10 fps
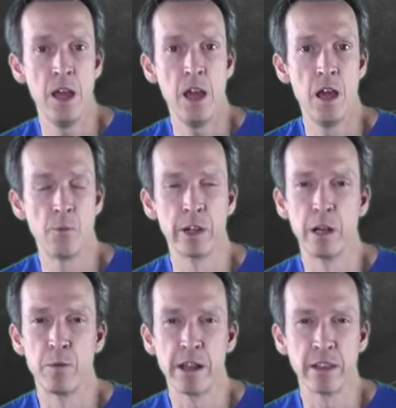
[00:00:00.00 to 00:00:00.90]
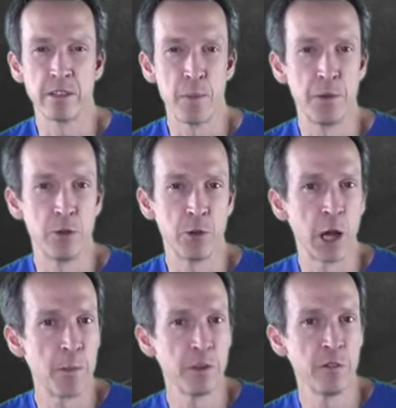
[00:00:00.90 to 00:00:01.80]
And we're going to break this up into a
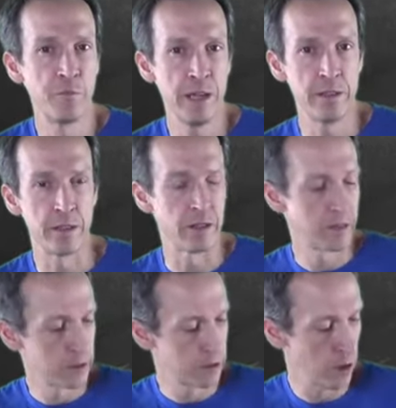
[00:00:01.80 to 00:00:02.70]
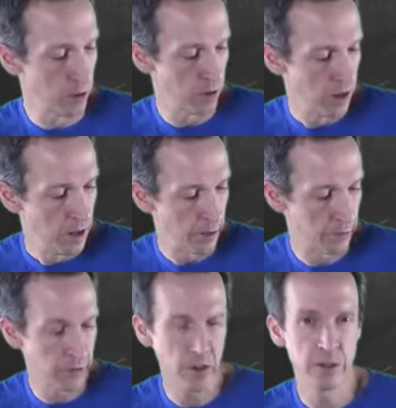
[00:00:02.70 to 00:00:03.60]
couple of pieces. So the
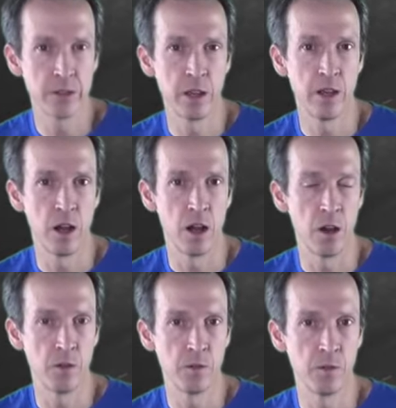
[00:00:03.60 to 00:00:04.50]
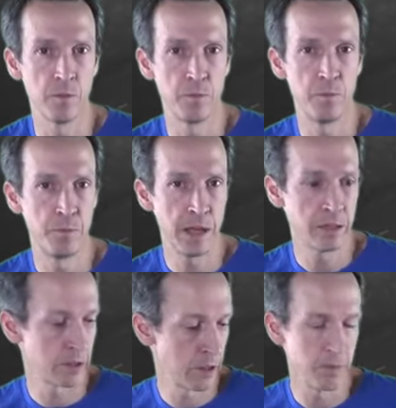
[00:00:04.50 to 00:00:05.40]
first
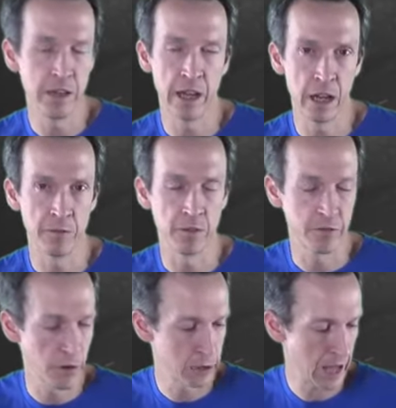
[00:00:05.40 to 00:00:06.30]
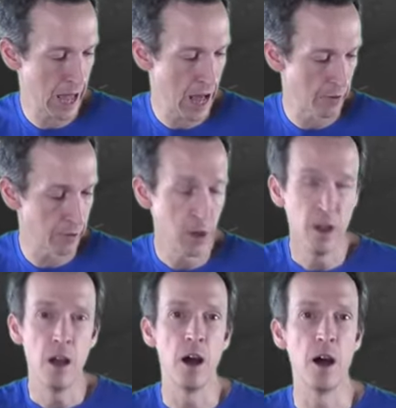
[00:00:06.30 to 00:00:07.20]
piece is going to be kind of the first half.
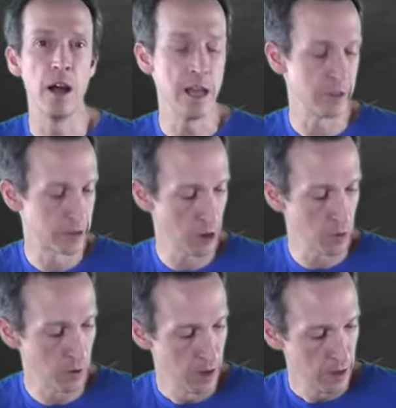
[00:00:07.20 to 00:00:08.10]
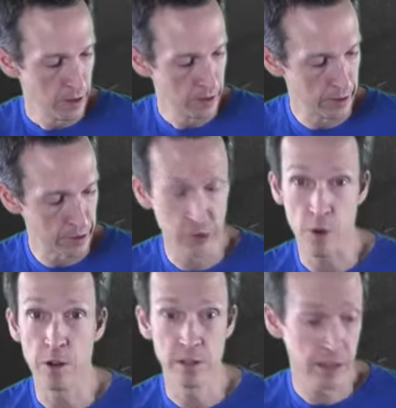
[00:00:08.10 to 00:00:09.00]
And so it
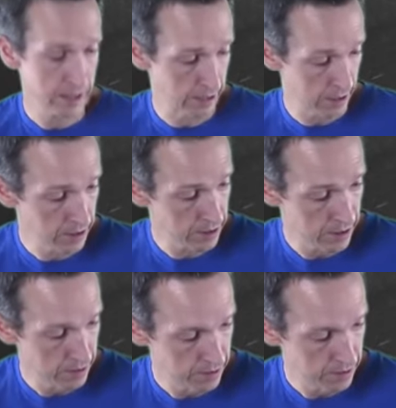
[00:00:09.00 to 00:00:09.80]
starts like this.